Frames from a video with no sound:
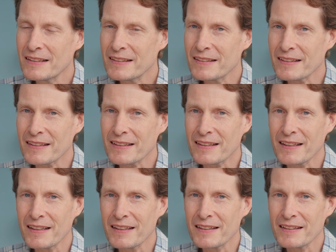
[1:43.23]
And then like
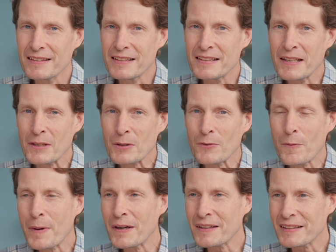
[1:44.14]
Nintendo of
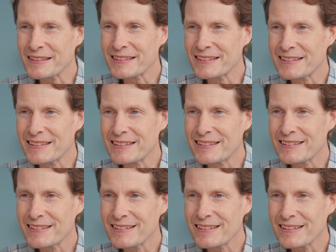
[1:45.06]

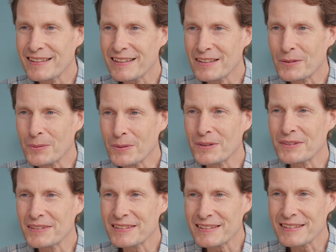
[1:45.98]
America's
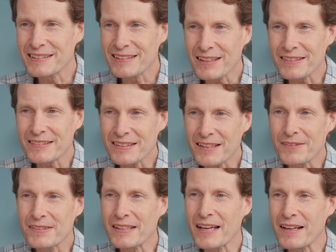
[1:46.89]
headquarters is outside
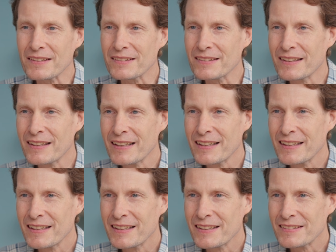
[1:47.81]
of Seattle.
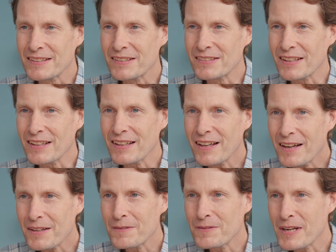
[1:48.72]
So there's a
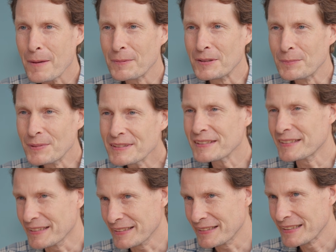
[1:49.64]
lot of Japanese
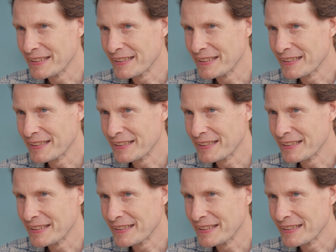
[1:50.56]
businesses.